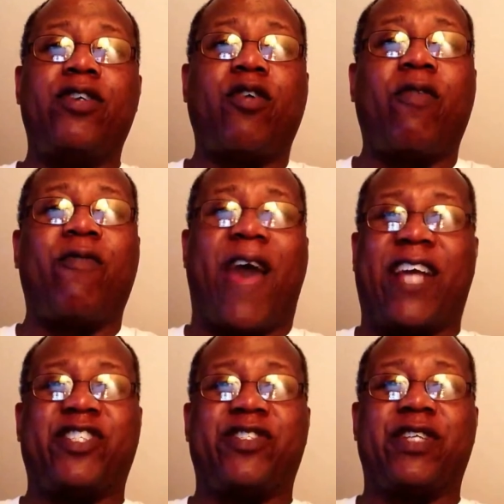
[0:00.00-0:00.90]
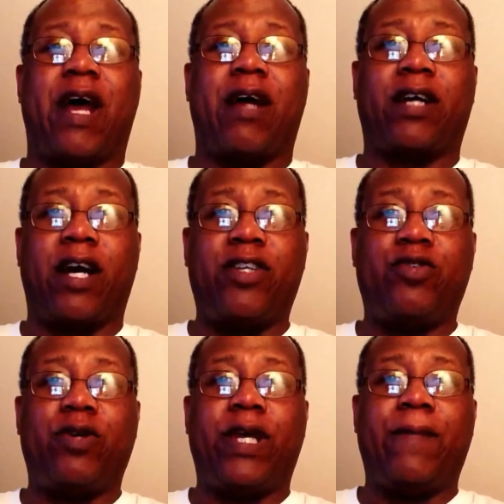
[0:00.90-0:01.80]
certain factions in our
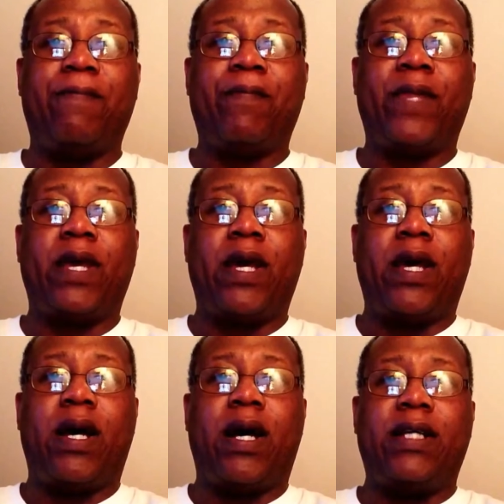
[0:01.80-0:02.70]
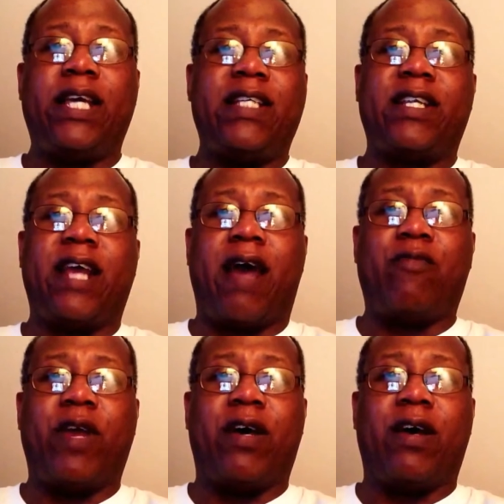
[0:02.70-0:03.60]
country. Yesterday, I
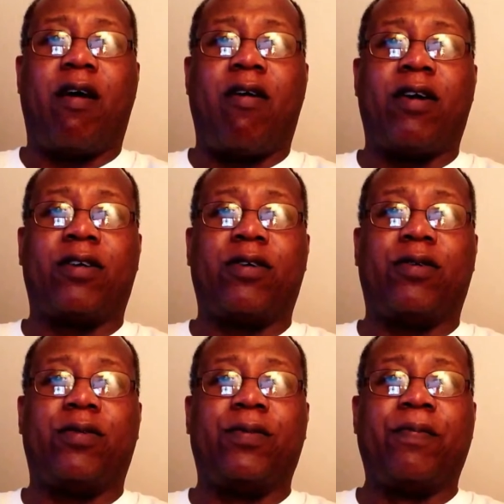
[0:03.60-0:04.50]
read an article